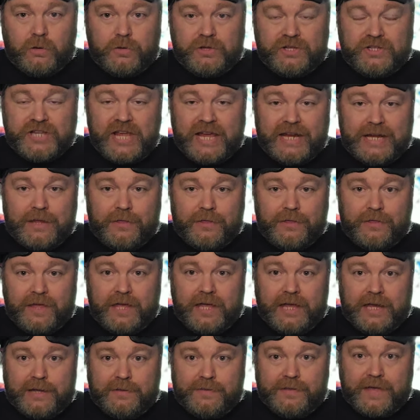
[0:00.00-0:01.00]
So the second
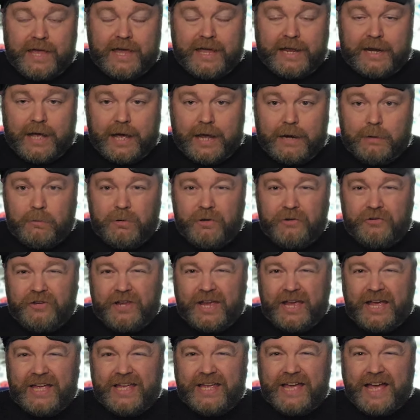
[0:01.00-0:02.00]
thing that I don't want to say,